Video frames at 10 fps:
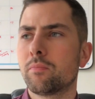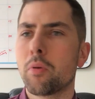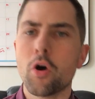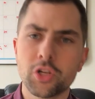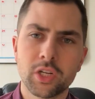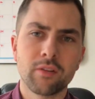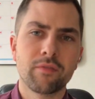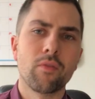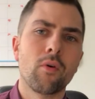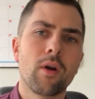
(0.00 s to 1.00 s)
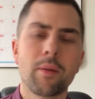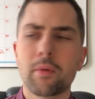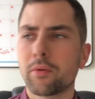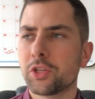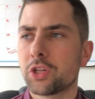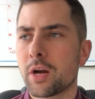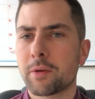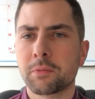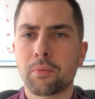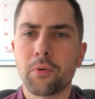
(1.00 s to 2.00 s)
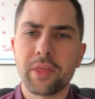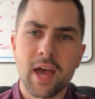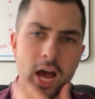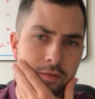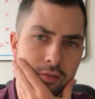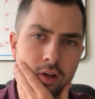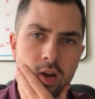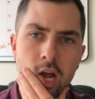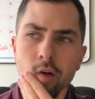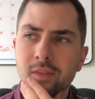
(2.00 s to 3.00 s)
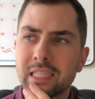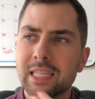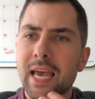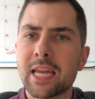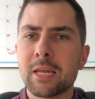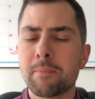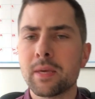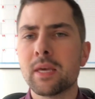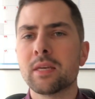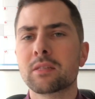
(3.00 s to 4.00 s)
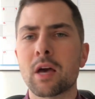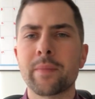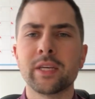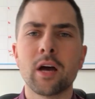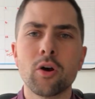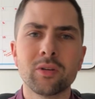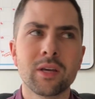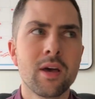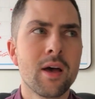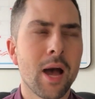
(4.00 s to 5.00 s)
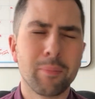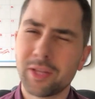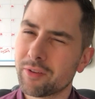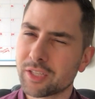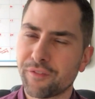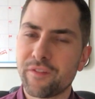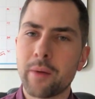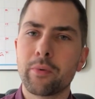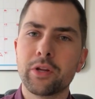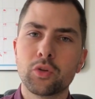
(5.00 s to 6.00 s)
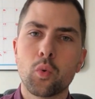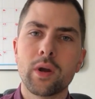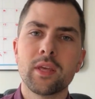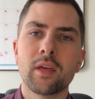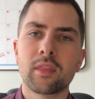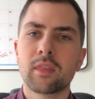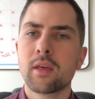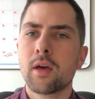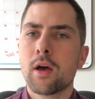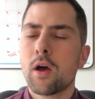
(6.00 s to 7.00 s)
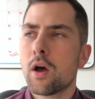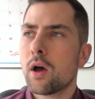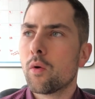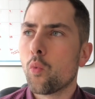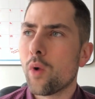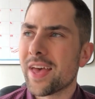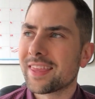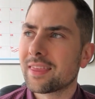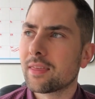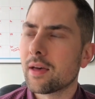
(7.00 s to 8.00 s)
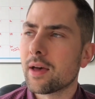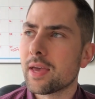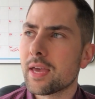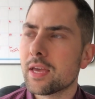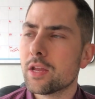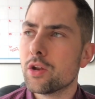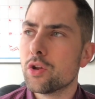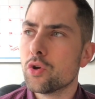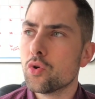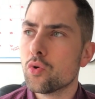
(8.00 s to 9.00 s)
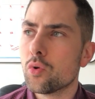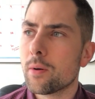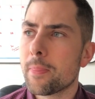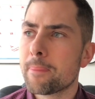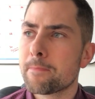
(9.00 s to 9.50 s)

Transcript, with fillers: pushing for. I'm not really sure how much pull they have on that. Obviously, the NDP is coming out. I believe it's February 20th with a new